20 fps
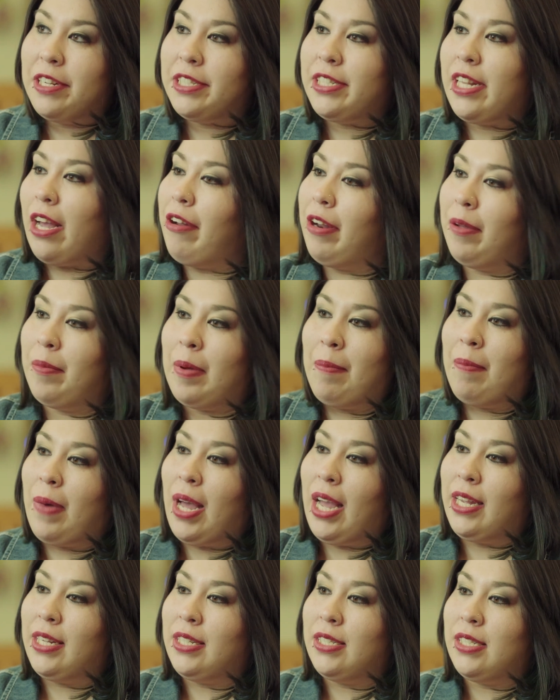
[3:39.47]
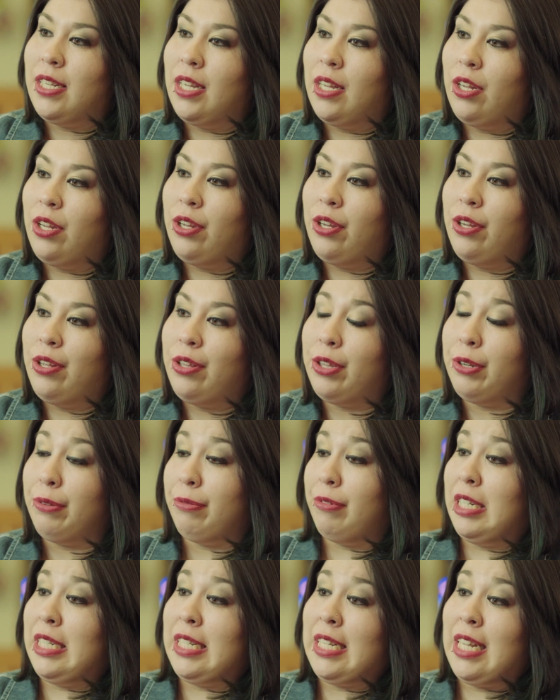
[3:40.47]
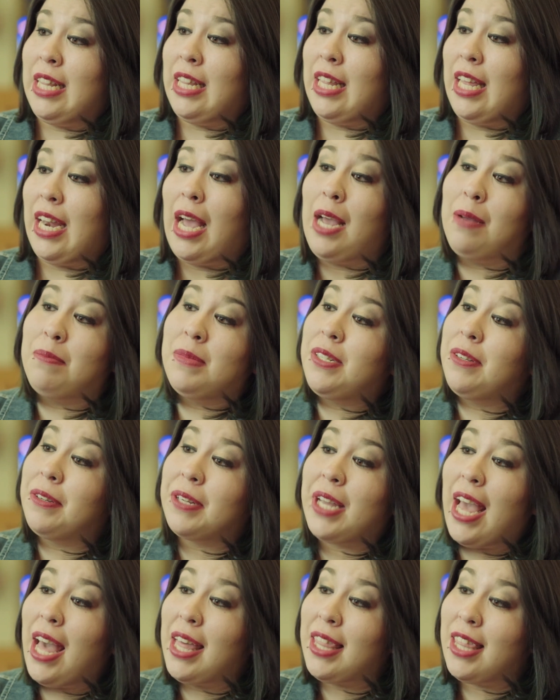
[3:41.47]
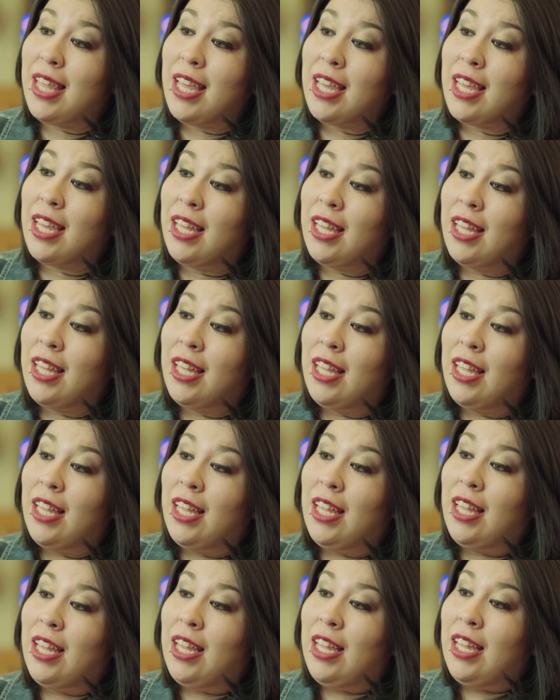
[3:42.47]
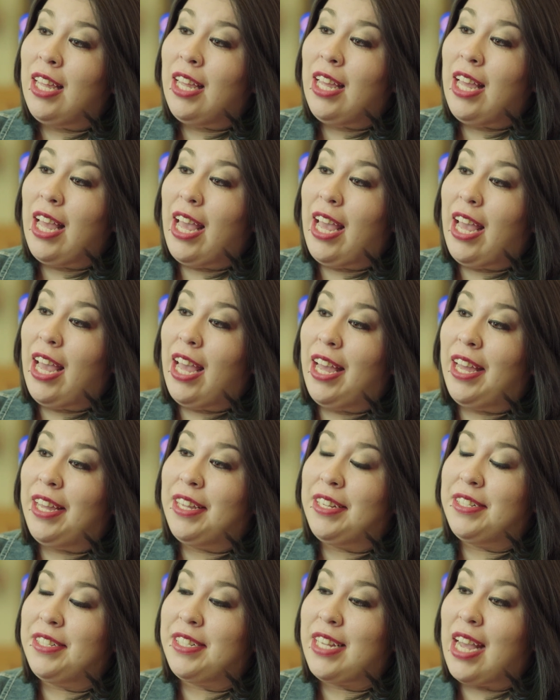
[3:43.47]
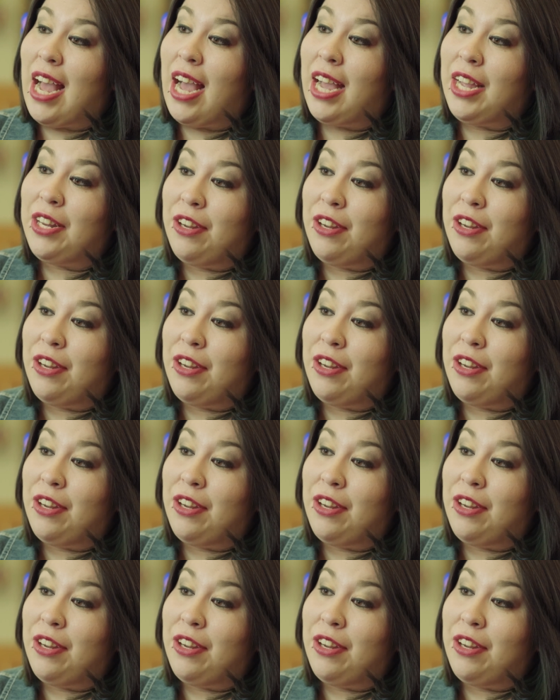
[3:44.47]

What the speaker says: a doubt in my mind, the reason that I'm still Catholic. And I